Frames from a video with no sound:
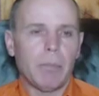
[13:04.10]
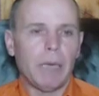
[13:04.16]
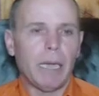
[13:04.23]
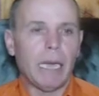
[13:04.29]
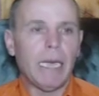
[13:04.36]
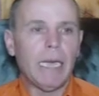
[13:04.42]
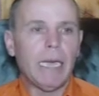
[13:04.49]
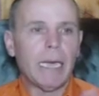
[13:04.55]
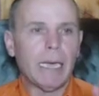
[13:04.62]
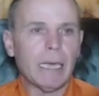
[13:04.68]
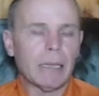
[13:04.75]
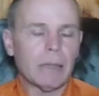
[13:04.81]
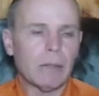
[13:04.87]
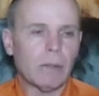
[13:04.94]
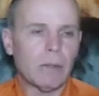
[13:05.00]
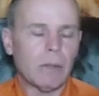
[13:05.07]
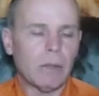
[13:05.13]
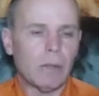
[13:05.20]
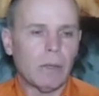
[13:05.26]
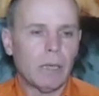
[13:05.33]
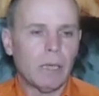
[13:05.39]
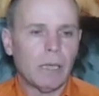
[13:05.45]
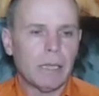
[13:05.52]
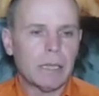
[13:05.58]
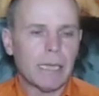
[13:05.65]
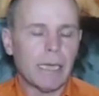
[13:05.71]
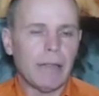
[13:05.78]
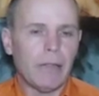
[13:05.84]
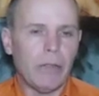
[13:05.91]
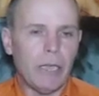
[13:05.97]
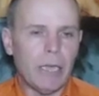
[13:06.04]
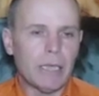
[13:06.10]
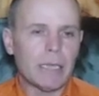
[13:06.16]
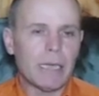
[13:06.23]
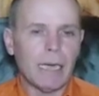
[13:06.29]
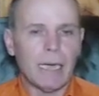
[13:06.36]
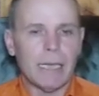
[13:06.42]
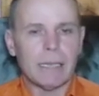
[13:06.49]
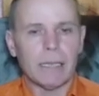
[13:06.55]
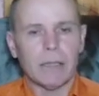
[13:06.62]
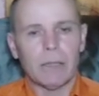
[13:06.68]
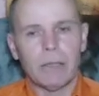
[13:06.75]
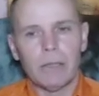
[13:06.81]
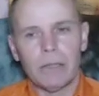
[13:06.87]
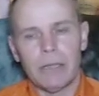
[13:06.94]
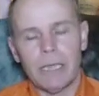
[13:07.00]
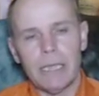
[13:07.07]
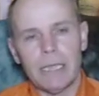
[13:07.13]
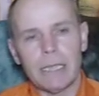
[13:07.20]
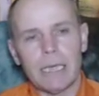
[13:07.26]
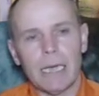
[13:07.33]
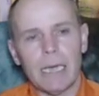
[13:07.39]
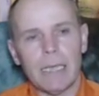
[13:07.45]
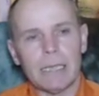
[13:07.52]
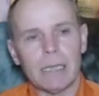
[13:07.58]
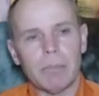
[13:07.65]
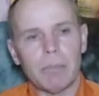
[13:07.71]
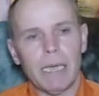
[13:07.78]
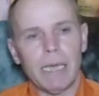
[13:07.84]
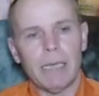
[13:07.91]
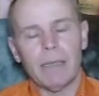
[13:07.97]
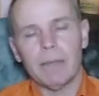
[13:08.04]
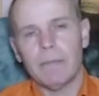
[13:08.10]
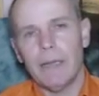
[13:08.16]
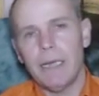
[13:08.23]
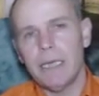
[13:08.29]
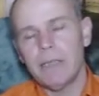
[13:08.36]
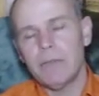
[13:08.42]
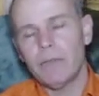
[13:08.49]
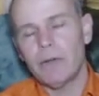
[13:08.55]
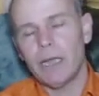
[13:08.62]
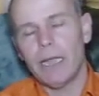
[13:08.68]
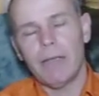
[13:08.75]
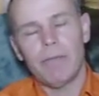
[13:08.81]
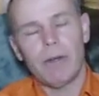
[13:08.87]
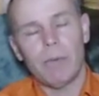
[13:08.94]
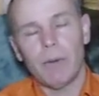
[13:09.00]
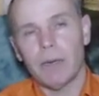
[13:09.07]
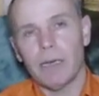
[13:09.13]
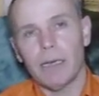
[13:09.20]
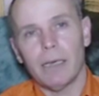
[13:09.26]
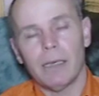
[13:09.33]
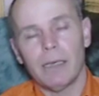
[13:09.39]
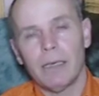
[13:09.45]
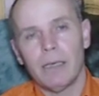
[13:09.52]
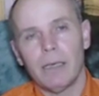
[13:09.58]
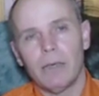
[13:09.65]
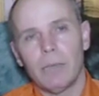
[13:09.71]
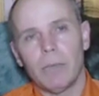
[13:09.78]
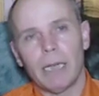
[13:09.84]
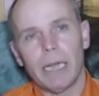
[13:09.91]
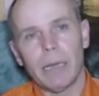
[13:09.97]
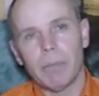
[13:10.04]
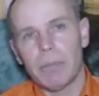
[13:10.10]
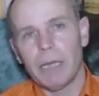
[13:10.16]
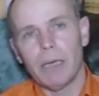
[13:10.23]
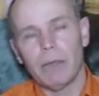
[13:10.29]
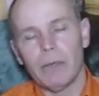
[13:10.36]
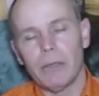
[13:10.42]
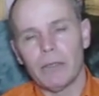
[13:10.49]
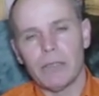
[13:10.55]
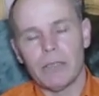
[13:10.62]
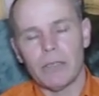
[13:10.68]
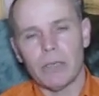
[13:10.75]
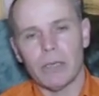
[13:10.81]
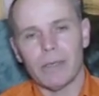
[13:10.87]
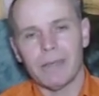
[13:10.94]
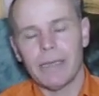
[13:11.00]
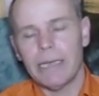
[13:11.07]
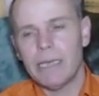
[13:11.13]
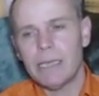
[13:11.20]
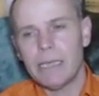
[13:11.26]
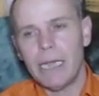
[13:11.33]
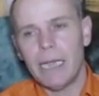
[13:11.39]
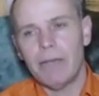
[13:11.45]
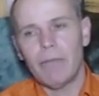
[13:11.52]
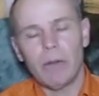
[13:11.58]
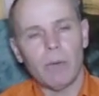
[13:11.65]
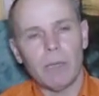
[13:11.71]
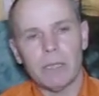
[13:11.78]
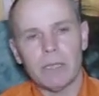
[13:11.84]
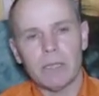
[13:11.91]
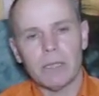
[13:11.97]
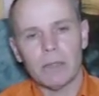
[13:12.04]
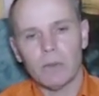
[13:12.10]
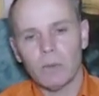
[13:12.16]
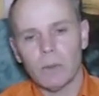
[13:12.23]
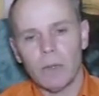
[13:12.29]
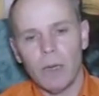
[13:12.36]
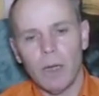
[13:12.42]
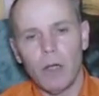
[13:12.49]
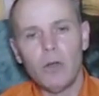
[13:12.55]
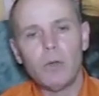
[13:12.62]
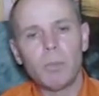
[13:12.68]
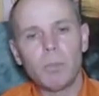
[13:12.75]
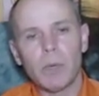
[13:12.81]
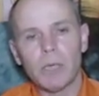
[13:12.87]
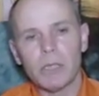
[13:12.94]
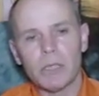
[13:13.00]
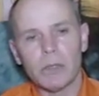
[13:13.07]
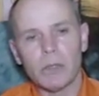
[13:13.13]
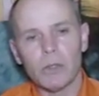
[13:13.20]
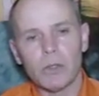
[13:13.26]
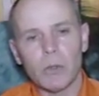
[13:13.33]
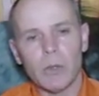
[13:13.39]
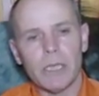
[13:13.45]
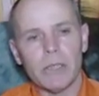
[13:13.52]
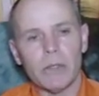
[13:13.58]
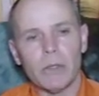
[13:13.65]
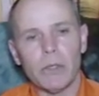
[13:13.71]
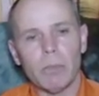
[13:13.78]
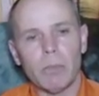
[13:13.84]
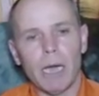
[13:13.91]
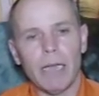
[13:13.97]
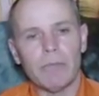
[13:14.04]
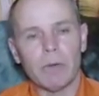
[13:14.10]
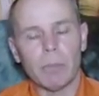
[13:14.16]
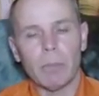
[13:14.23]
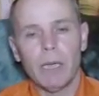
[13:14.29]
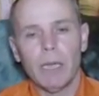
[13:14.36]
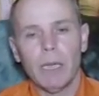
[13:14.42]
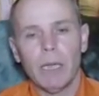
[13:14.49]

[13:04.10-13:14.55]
breeder or say these guys are good, these guys are bad. That is for everyone to make up their own decision. That is everyone's own personal choice who you buy from.